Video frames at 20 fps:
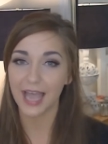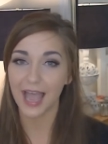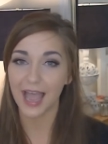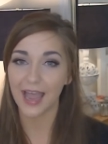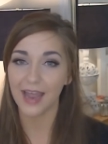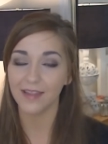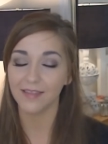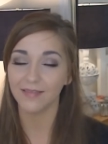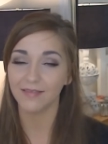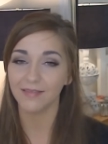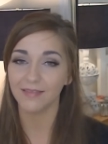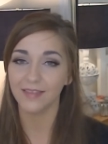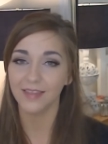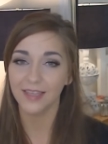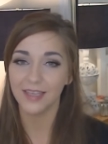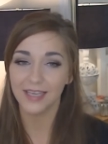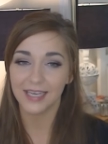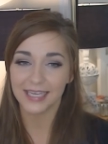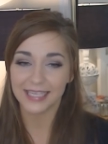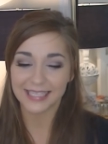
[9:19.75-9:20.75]
and
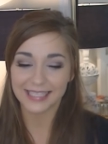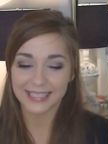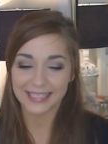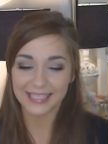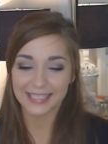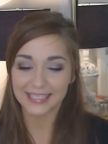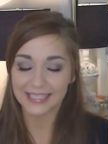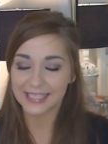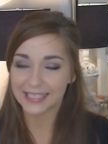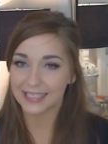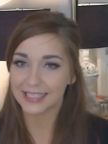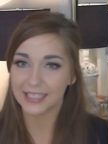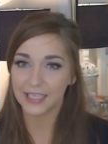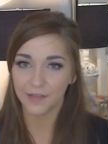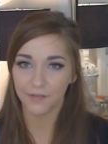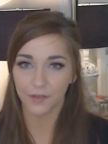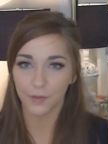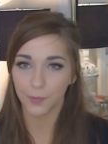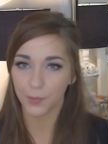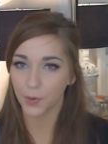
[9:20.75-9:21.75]
the consistency
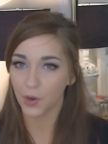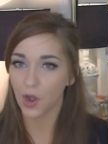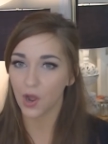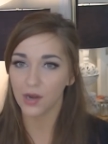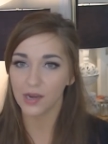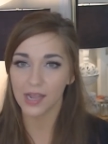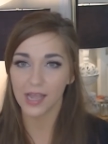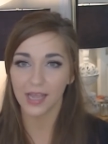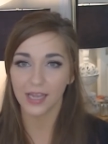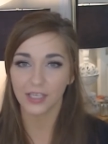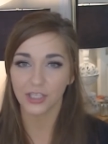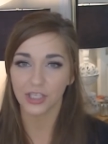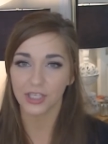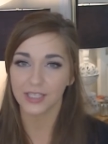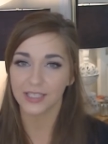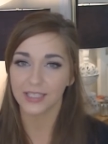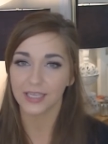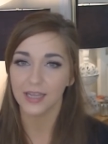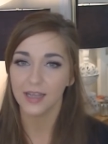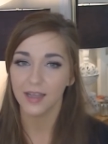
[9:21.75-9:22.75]
of the product,
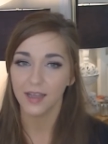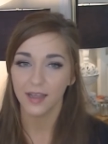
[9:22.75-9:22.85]
just,